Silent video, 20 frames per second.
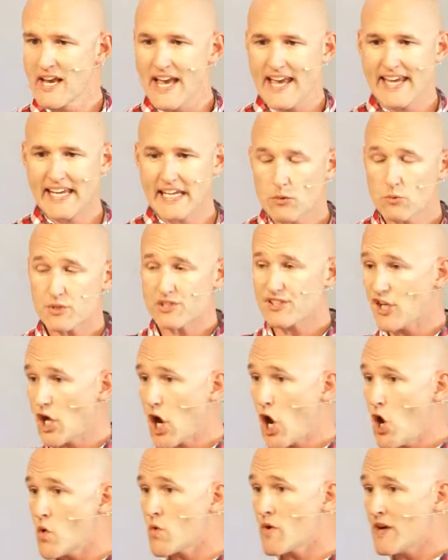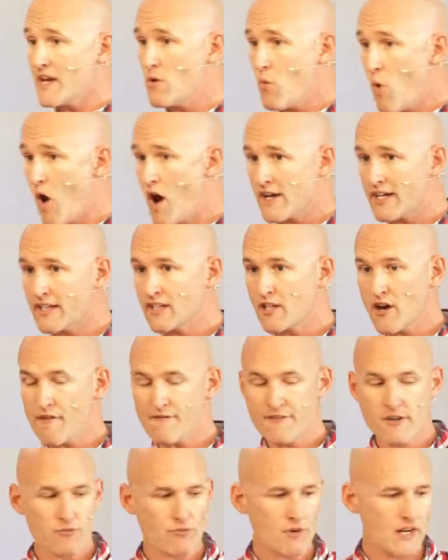He was the only one in
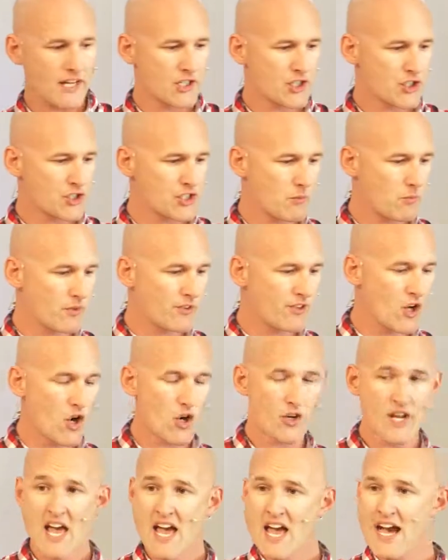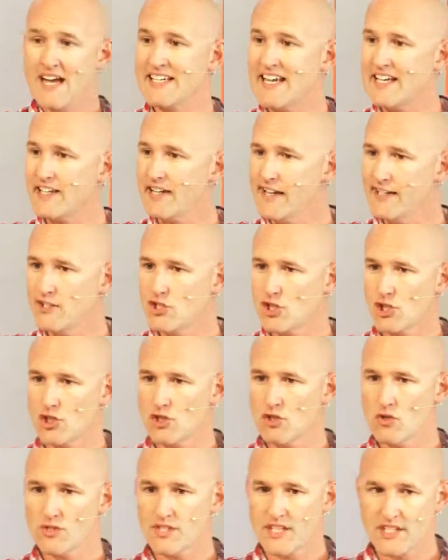covenant relationship with God. And yet he
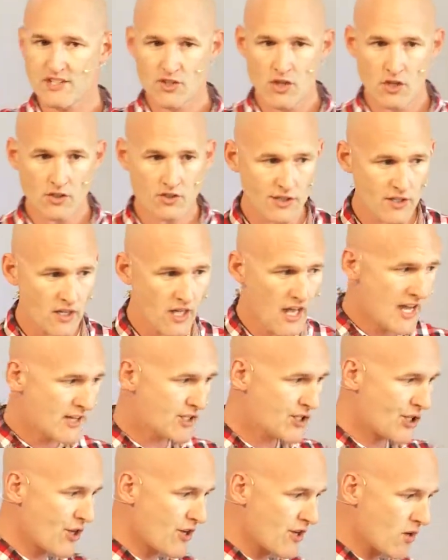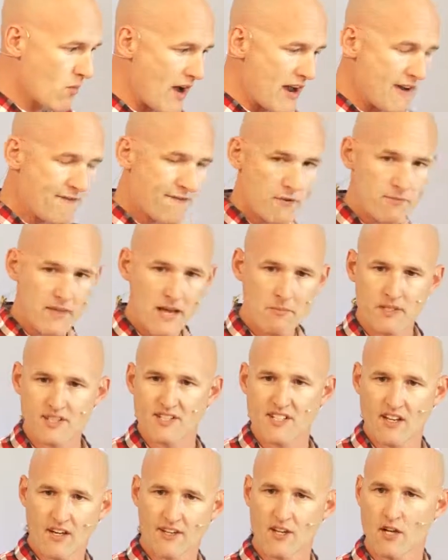chooses not to turn away from them and
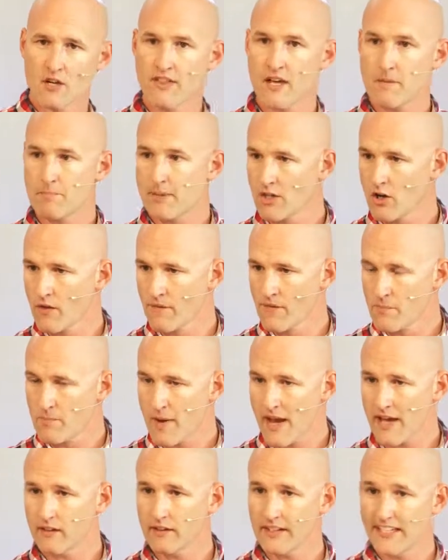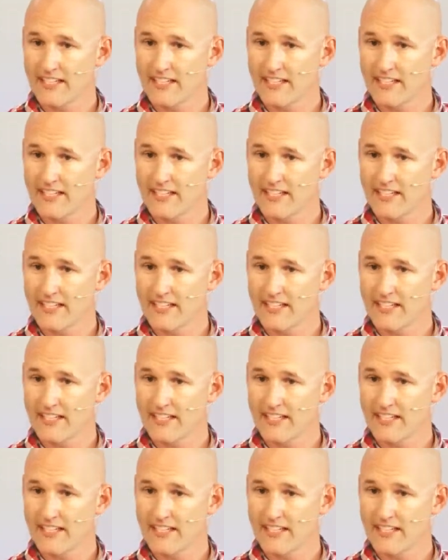say, I know they're beyond the pale.